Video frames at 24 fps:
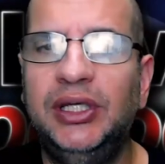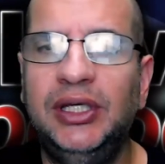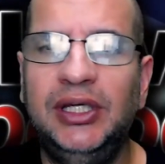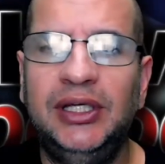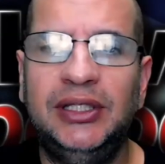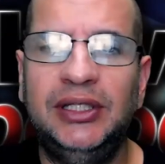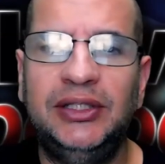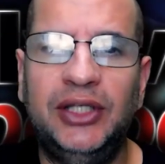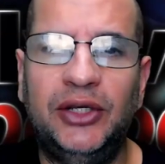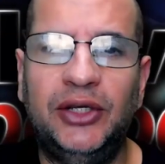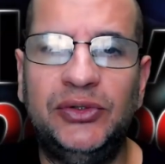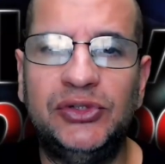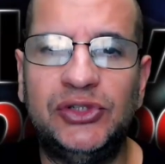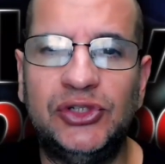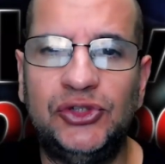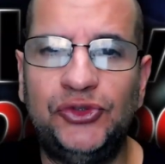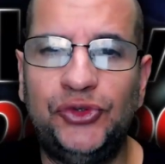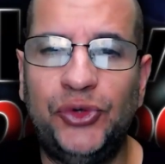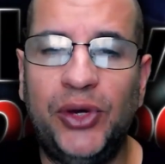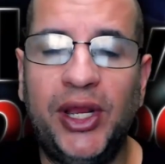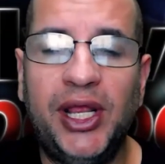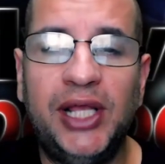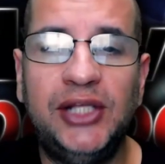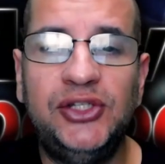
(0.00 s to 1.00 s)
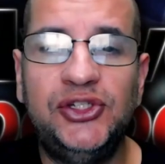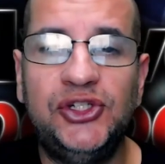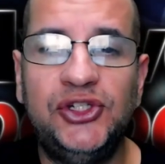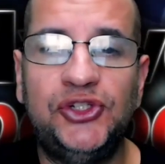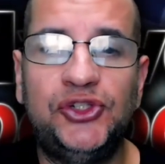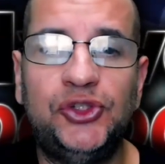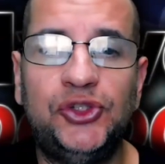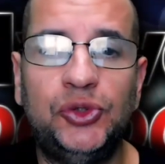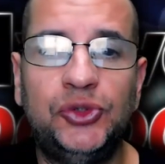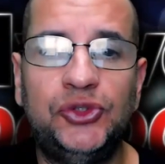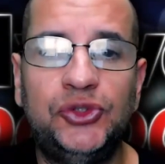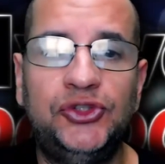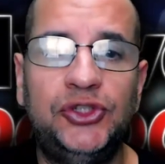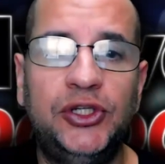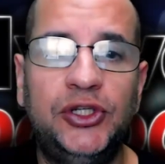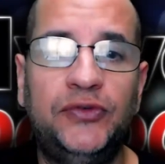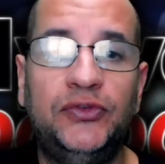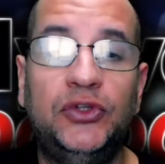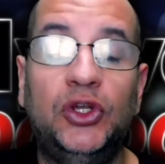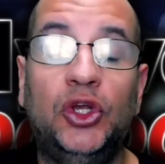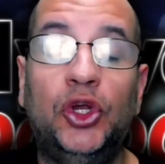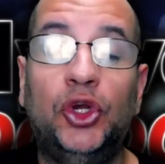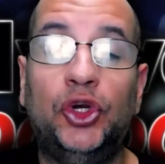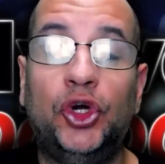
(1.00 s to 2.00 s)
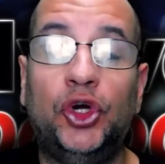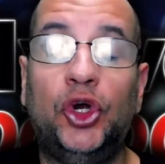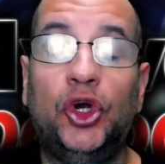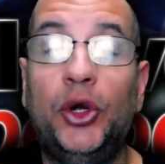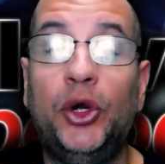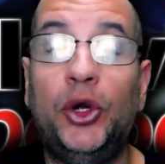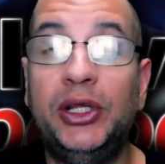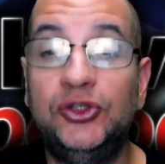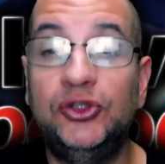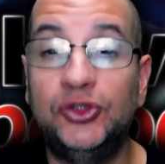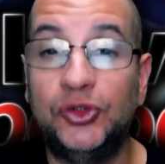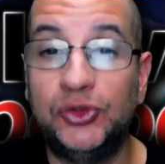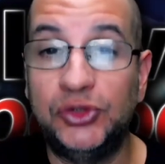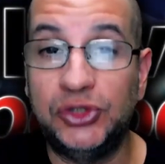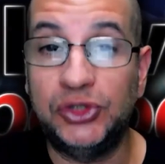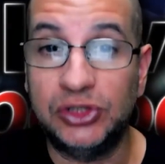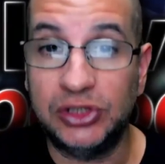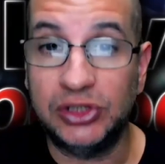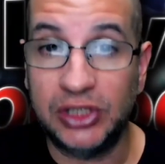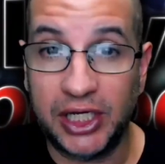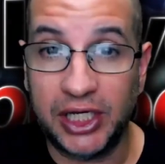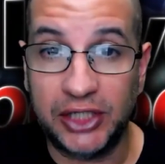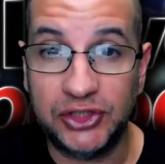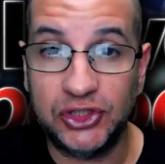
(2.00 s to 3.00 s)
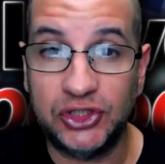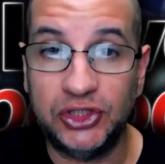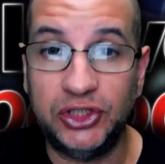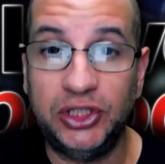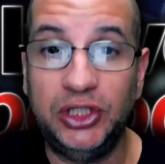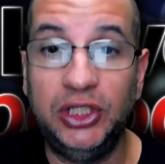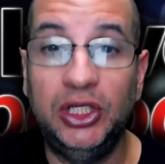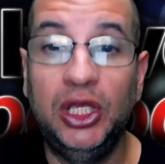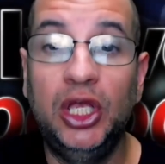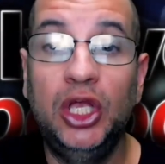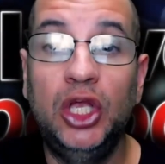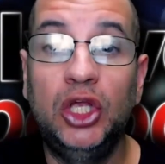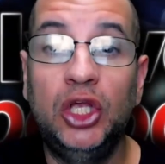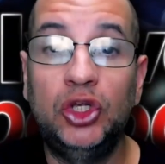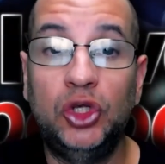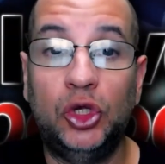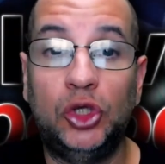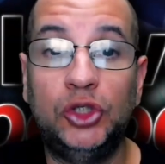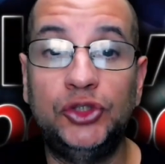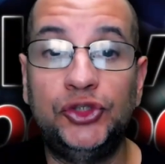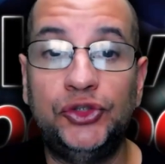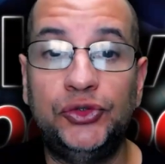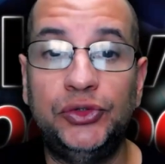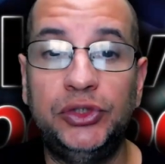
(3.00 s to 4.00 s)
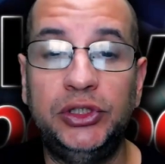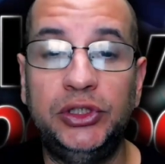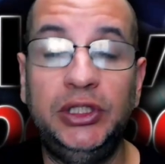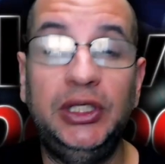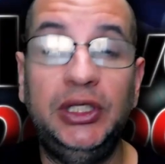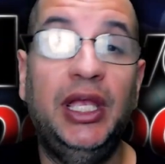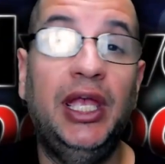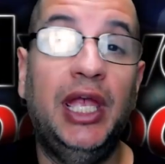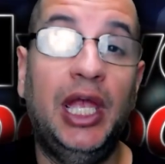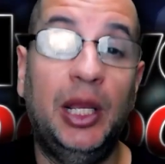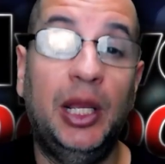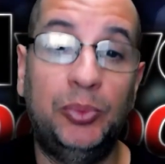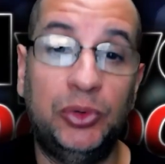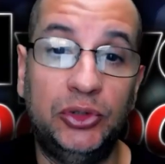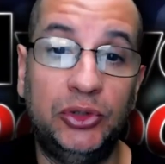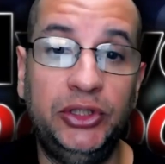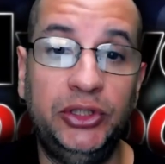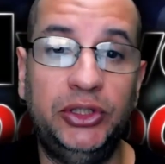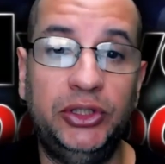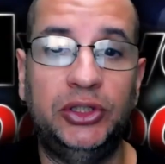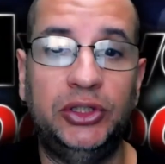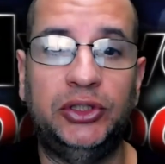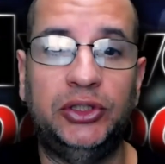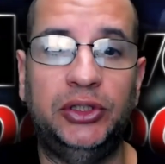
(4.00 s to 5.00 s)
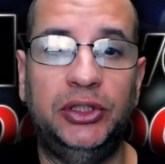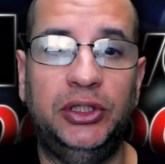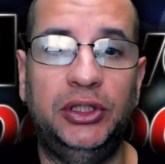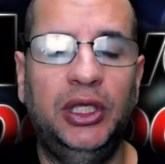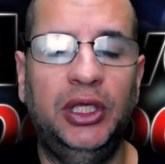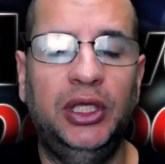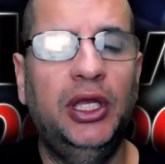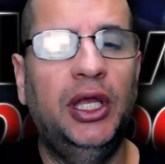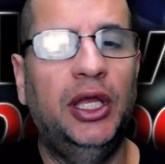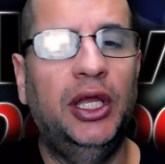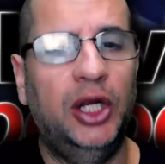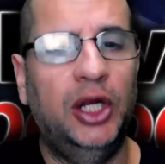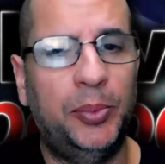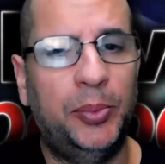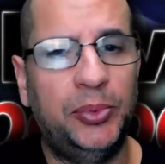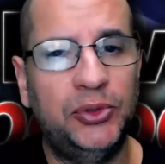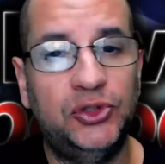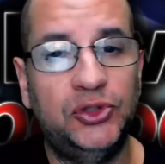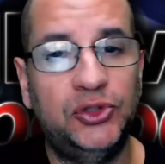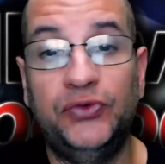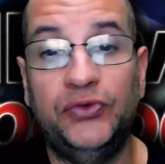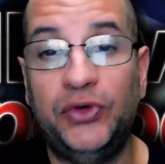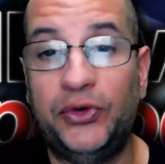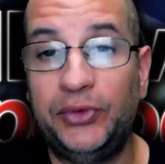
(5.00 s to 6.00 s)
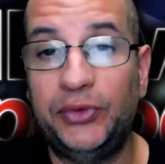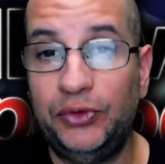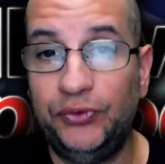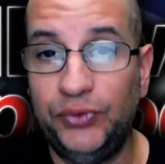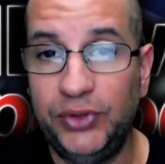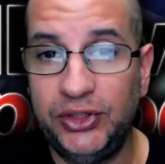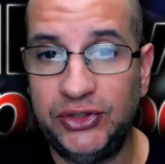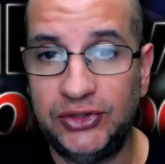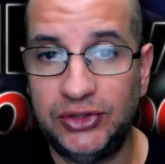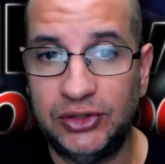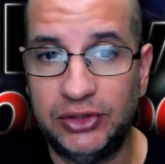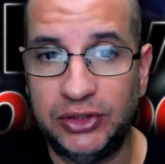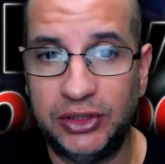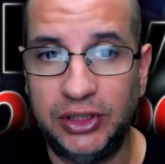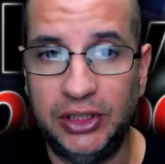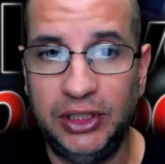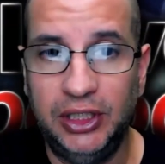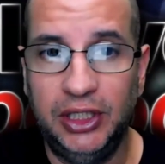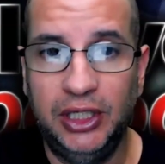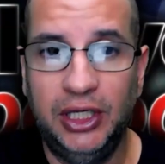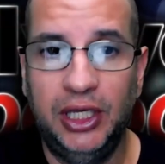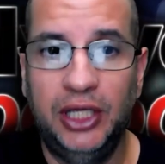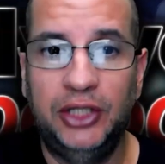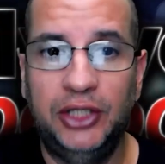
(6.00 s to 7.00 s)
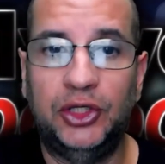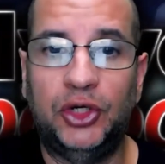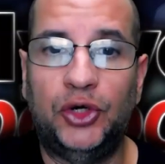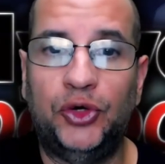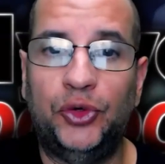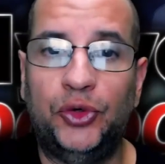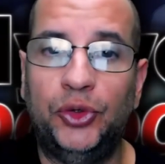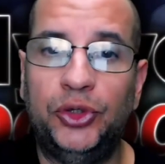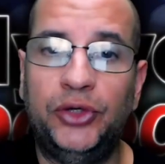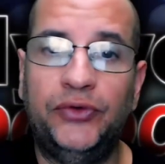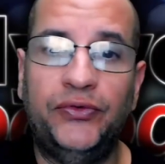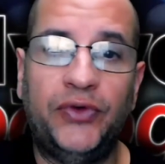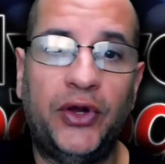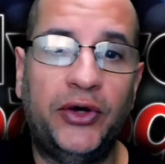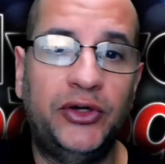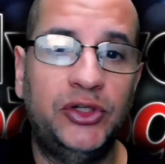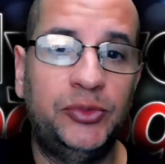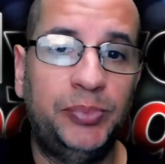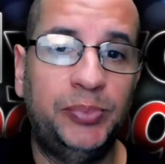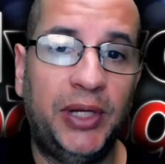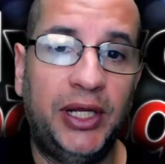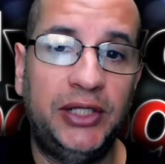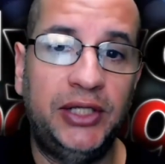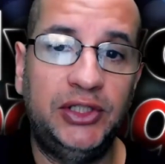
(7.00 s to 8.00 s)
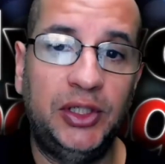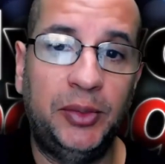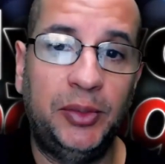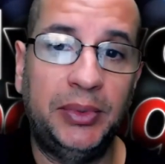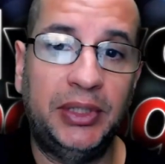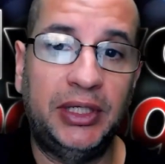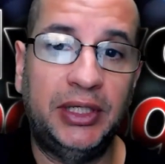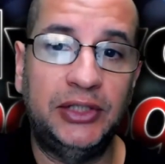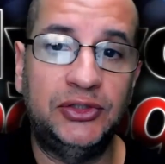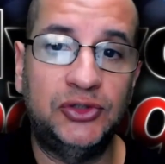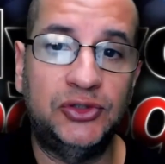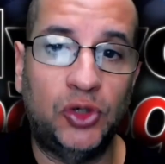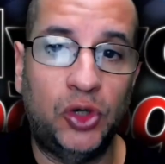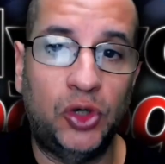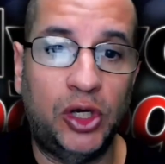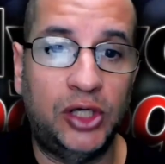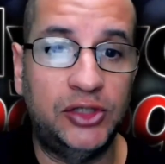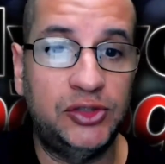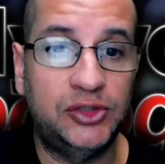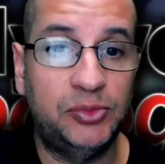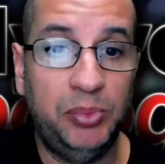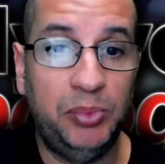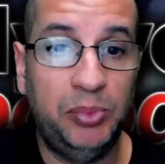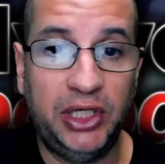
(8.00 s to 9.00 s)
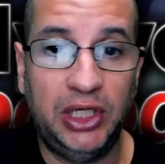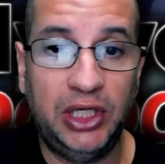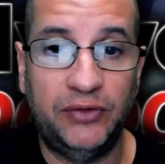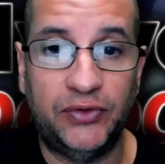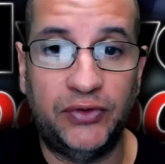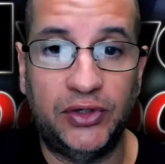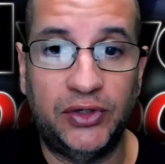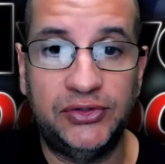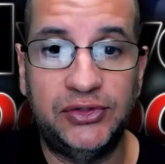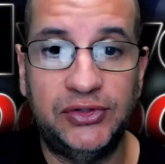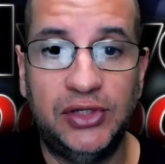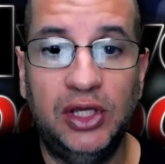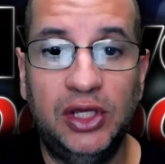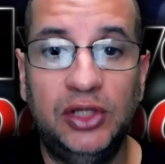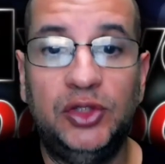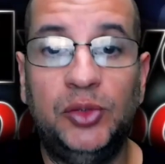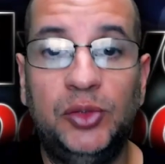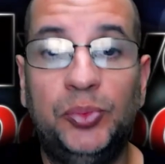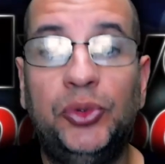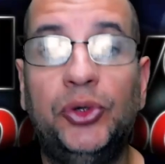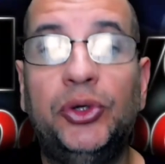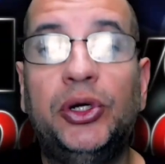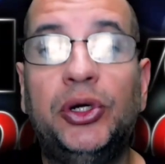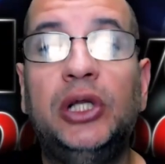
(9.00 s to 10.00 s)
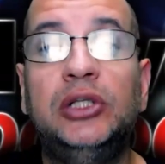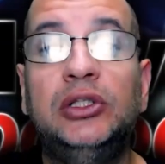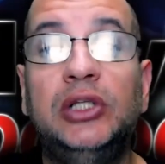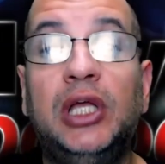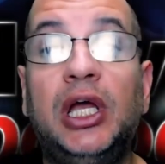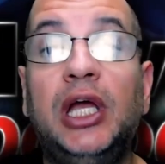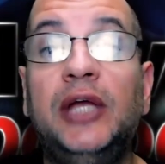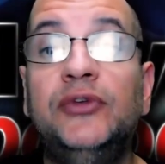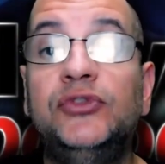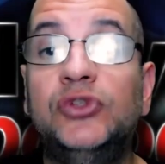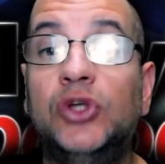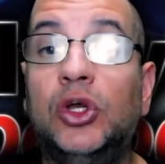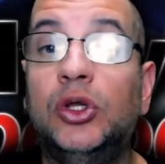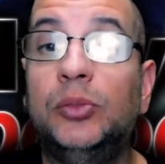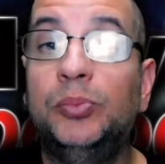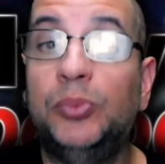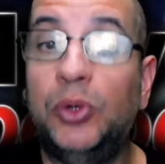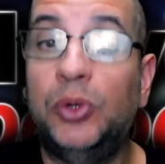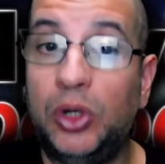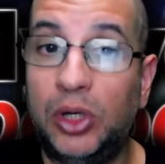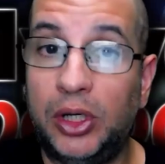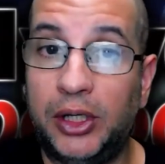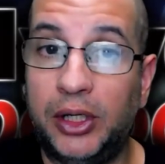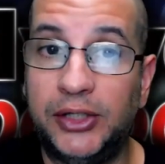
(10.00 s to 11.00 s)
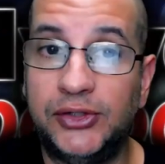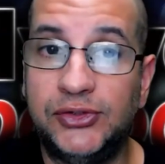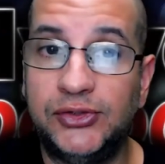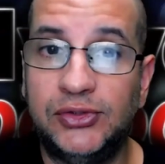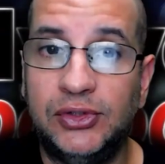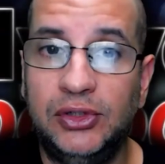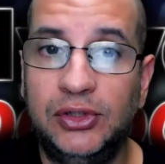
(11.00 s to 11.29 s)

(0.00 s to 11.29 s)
There is a transitional shift occurring sociologically, culturally, and politically. And up until very recently, the coronavirus pandemic has caused many of us to put our lives on pause.